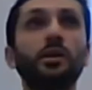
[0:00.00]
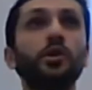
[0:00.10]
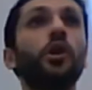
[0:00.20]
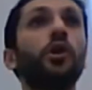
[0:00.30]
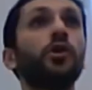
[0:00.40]

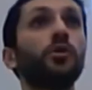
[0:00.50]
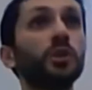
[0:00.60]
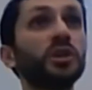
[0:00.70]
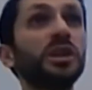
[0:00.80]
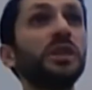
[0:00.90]
Your
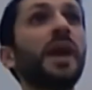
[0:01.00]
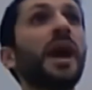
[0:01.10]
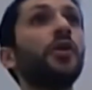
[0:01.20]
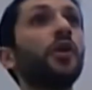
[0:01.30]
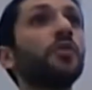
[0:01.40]
Muslim
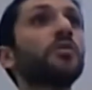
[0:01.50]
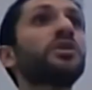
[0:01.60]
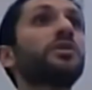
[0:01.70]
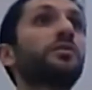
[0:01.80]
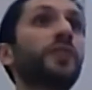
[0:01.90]
and
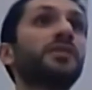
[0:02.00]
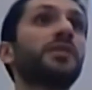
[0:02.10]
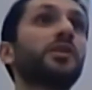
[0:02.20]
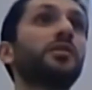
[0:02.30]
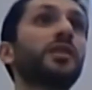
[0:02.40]
non-Muslim friends
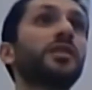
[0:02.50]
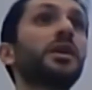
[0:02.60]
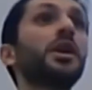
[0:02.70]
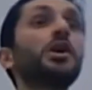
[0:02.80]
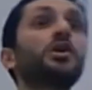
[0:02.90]
at
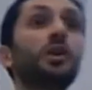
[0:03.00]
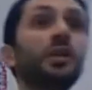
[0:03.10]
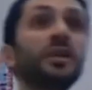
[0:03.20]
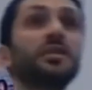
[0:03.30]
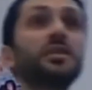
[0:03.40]
university. So
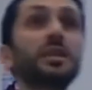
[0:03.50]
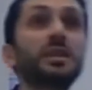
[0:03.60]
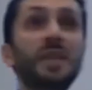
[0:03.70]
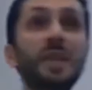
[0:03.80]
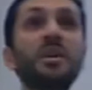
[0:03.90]
this
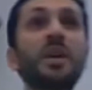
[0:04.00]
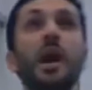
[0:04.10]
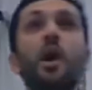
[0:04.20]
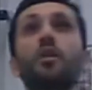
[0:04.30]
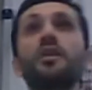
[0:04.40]

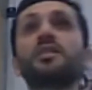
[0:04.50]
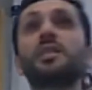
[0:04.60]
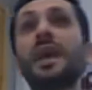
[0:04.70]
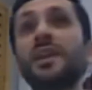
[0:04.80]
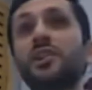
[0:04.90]
seminar or this
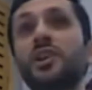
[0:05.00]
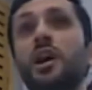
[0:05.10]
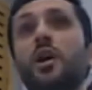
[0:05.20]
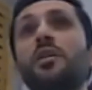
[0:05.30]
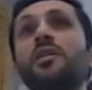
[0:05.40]

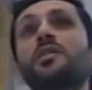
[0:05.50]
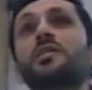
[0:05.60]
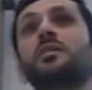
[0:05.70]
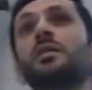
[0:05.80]
lecture or this